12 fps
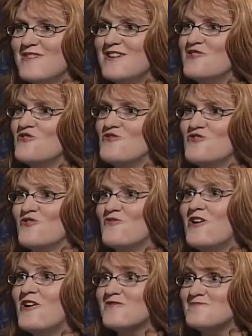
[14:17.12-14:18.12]
you, you're
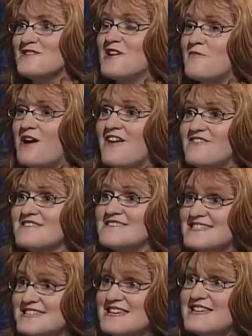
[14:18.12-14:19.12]
welcome to come out and
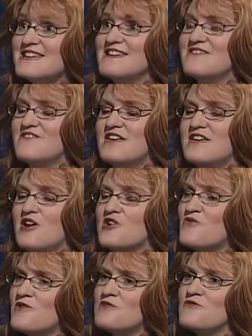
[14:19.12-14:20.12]
see the uh,
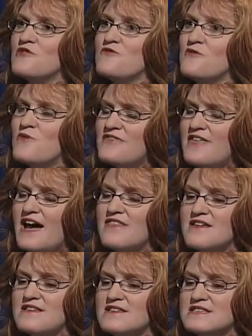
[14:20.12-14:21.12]
green roof. And what that
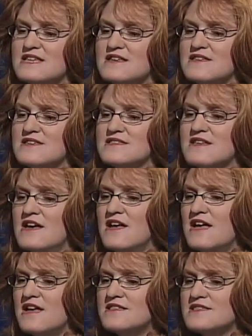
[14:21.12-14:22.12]
is, is
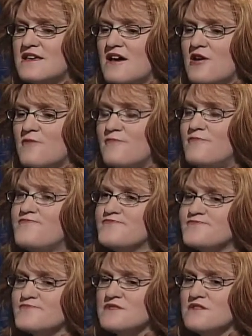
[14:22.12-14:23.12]
it's uh,
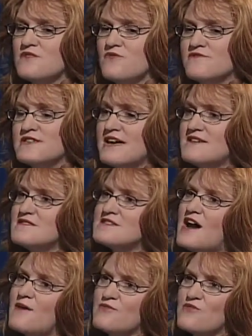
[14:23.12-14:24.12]
we've taken the
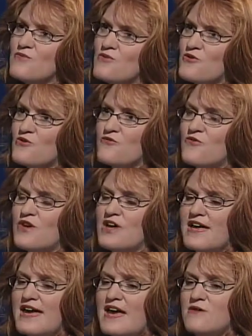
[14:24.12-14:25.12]
top of the roof
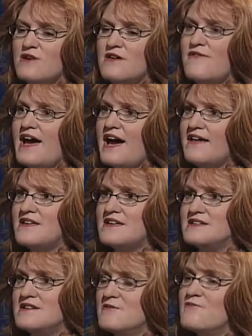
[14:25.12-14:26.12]
and we have
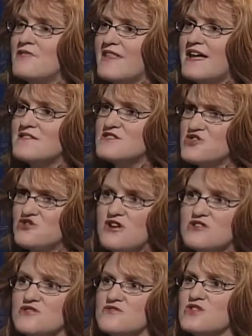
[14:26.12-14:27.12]
added plant
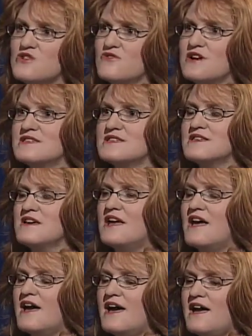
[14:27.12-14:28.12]
structure to it.
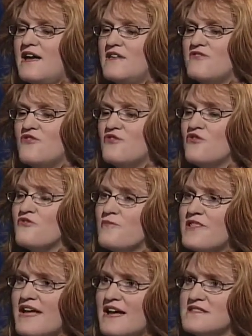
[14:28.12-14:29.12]
And those
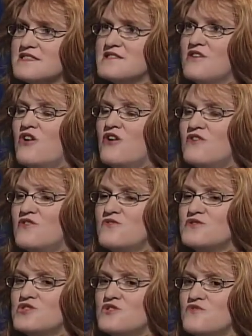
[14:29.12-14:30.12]
plants are
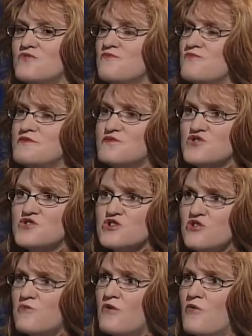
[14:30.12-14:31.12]
used to reduce
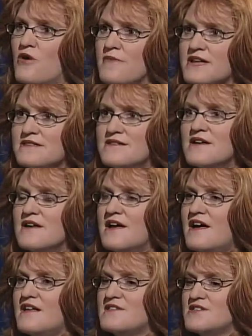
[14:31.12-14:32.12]
global warming.
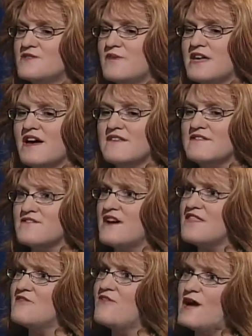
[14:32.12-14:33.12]
It's because it's got
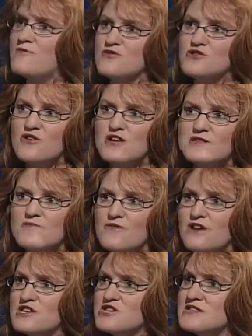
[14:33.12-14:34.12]

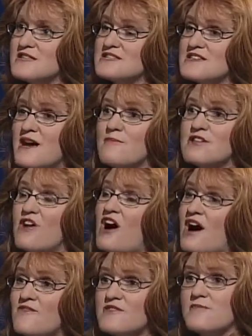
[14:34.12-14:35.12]
evapotranspiration that's coming
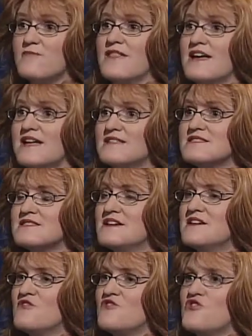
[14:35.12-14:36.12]
off of the plants.
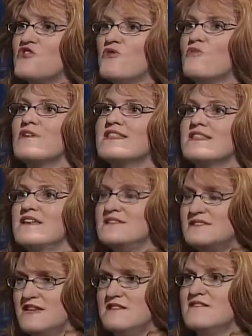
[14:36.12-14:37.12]
So you're
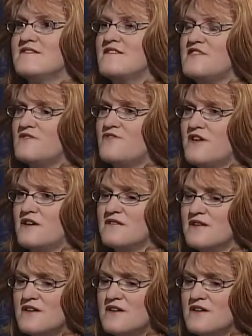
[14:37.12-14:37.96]
releasing, instead of the,